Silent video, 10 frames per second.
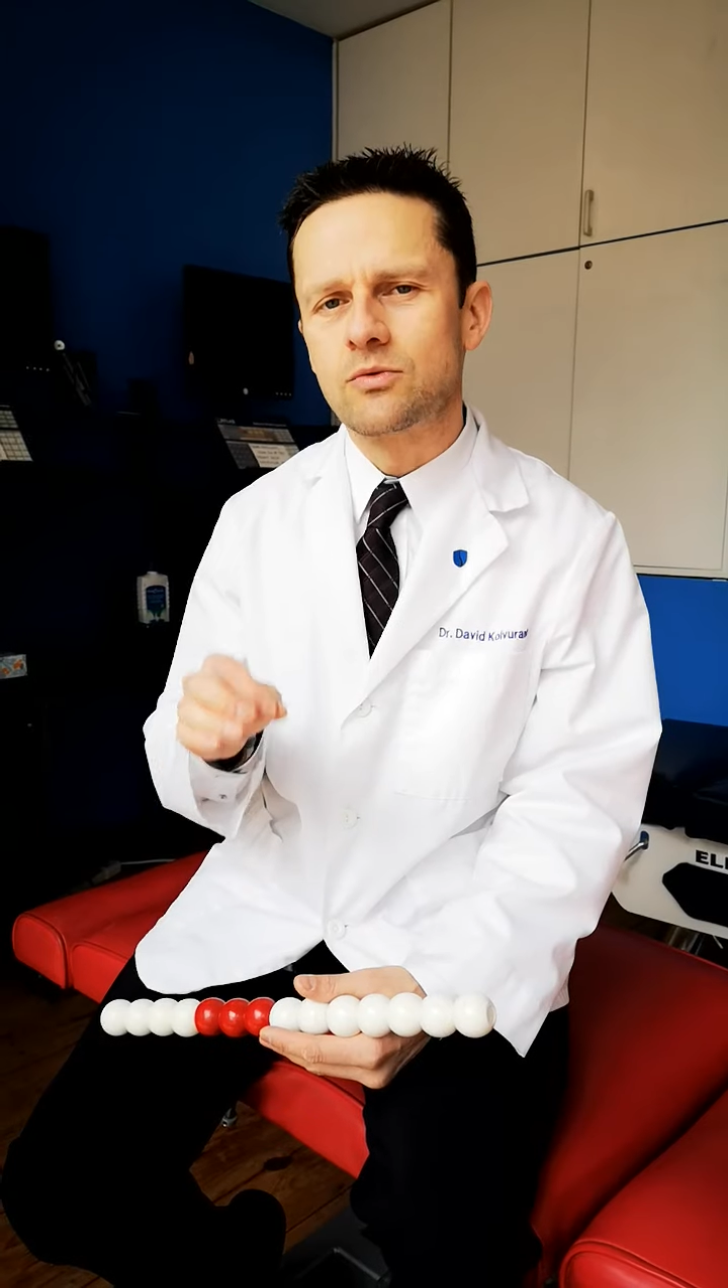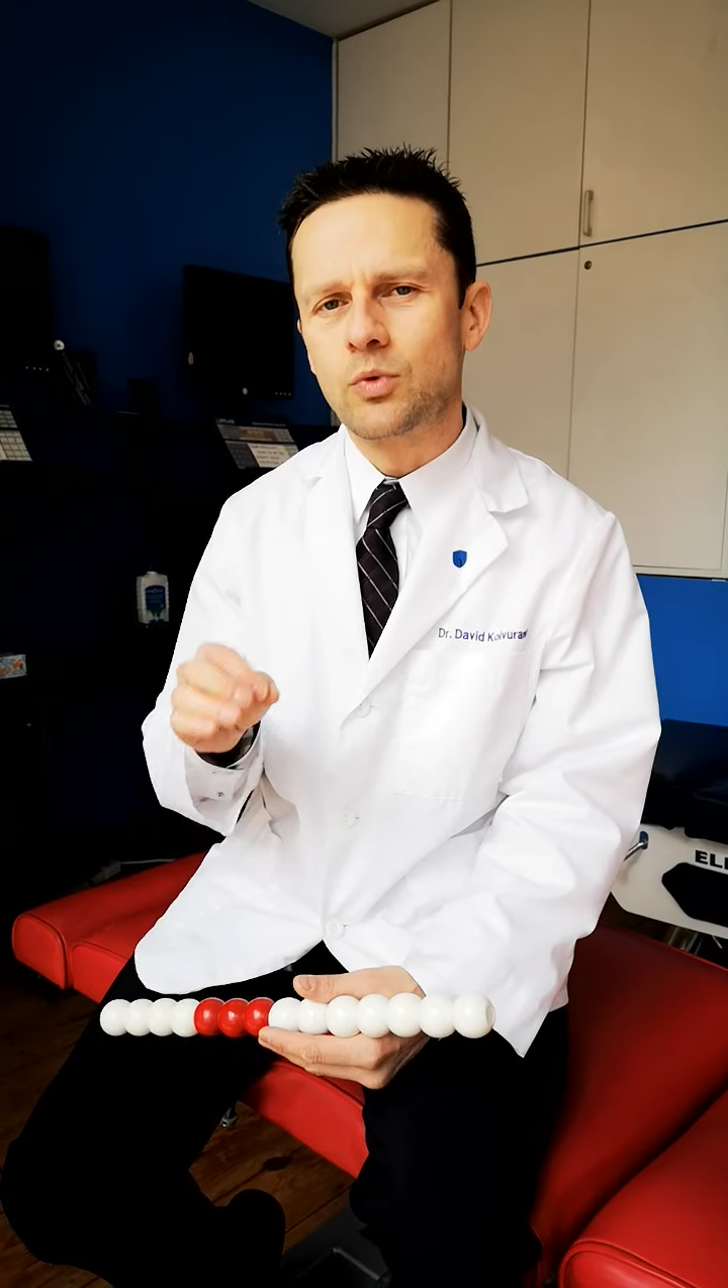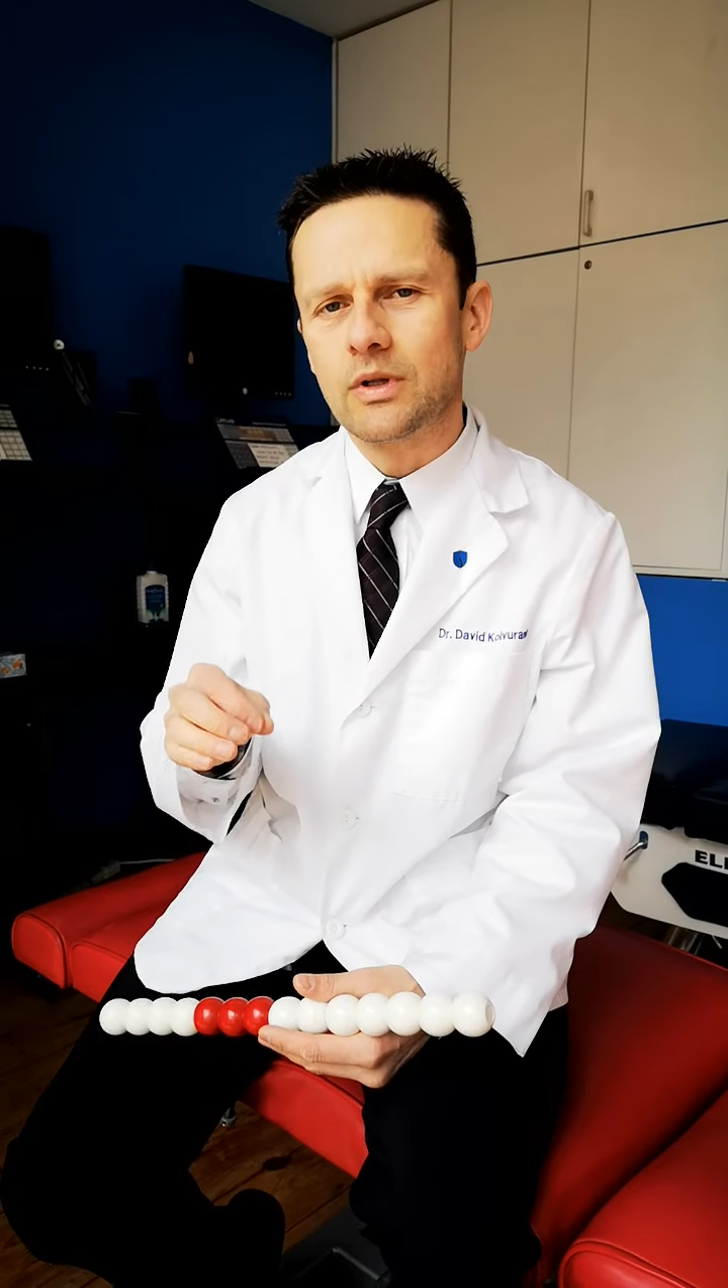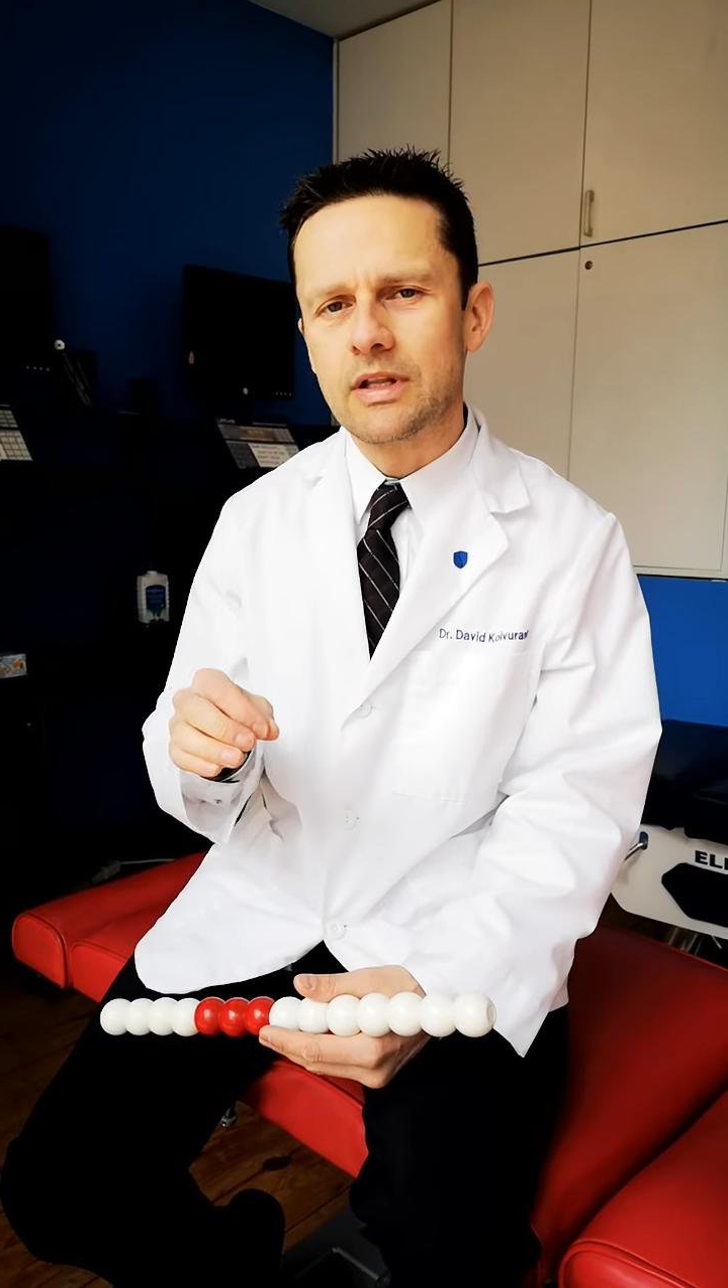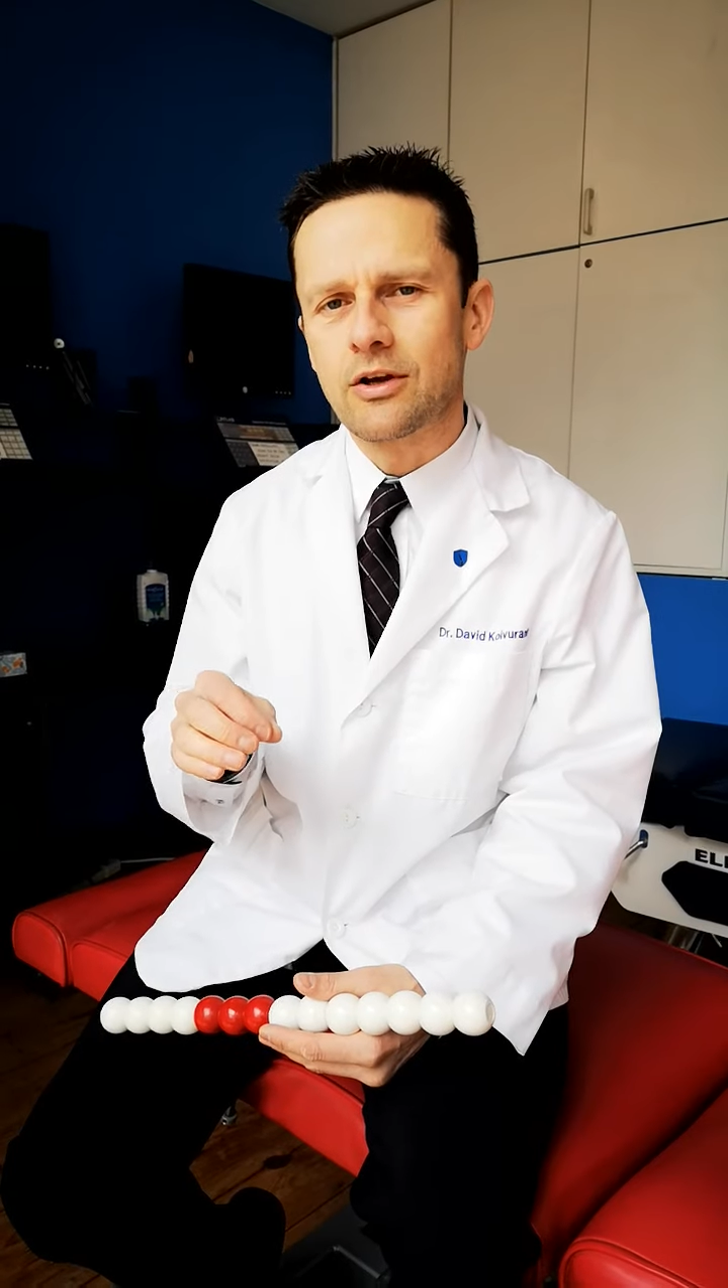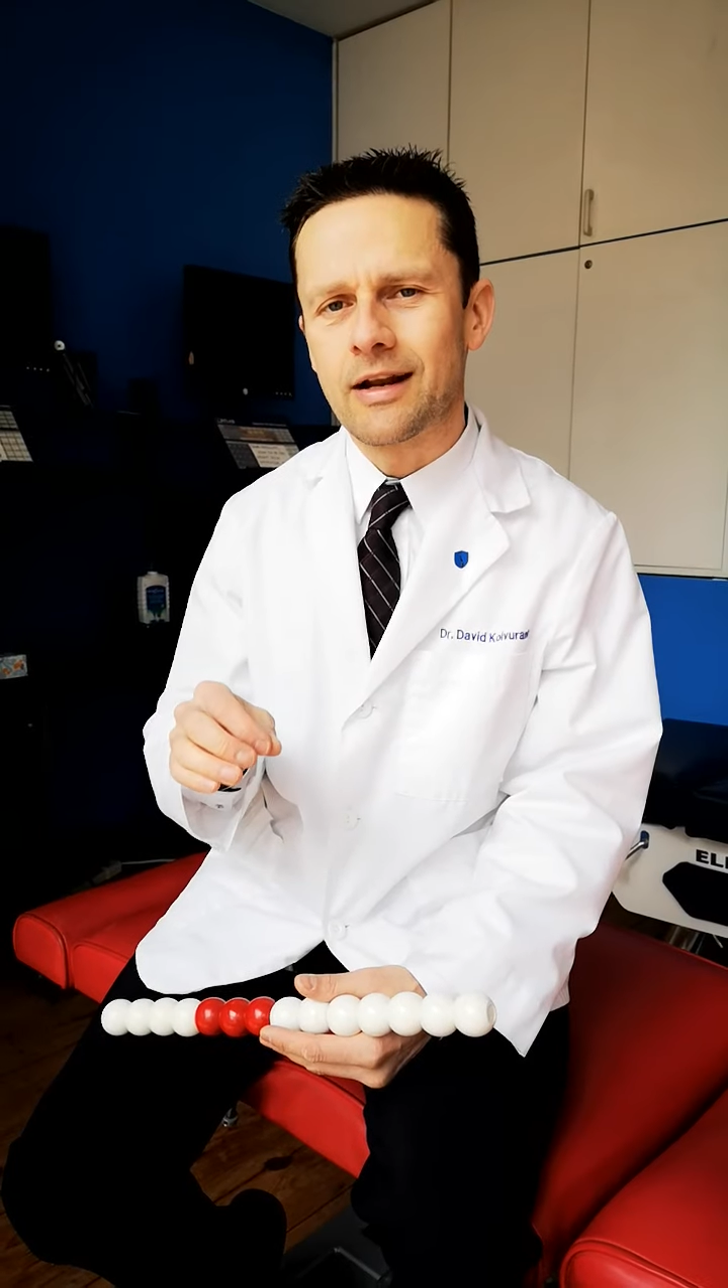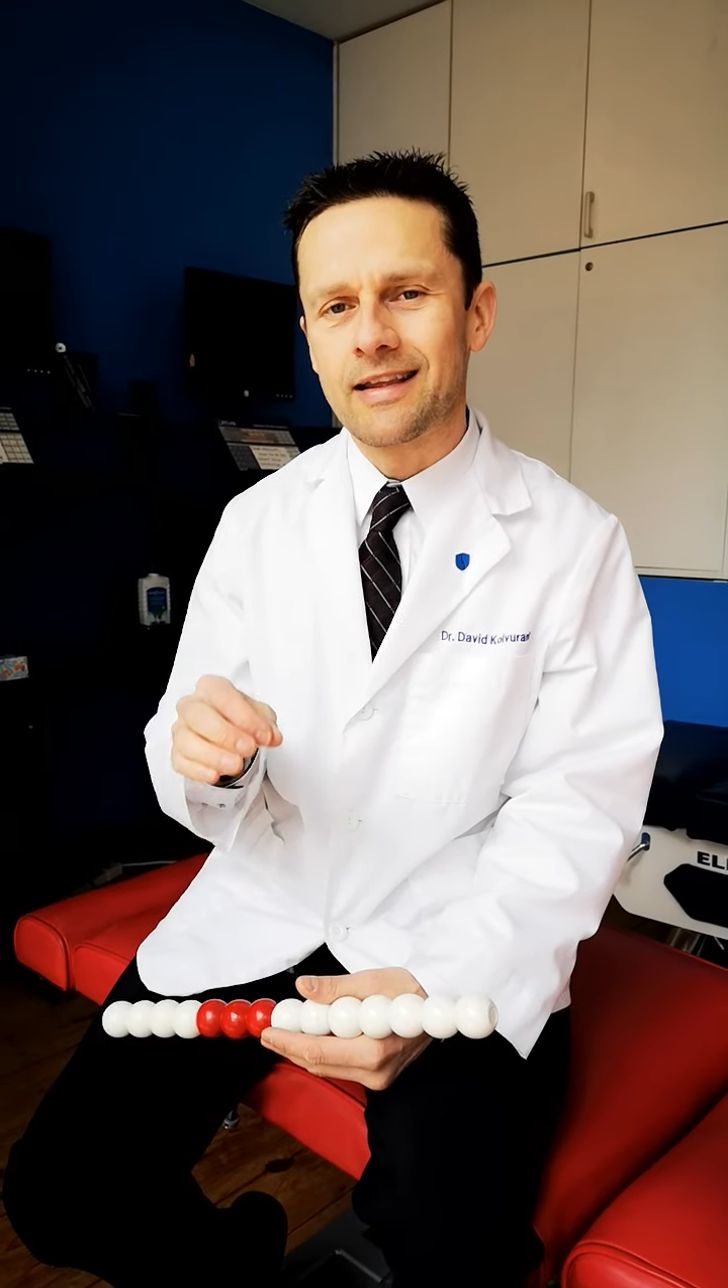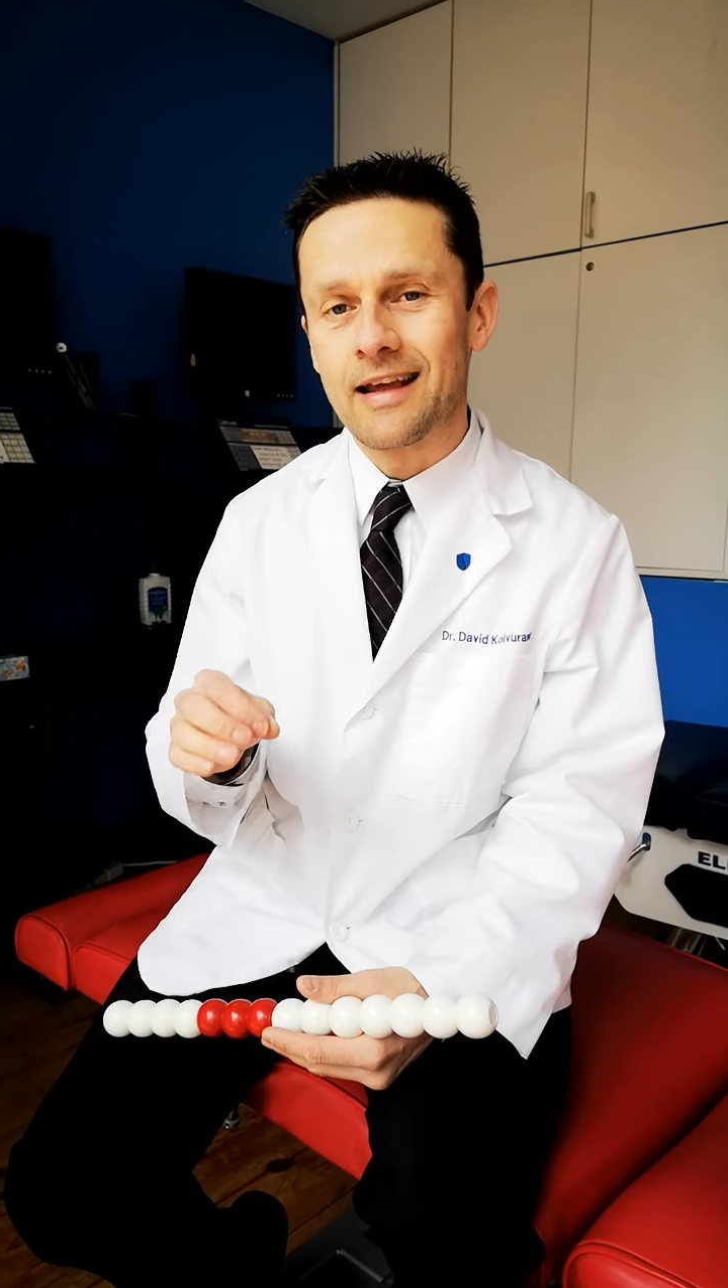really good at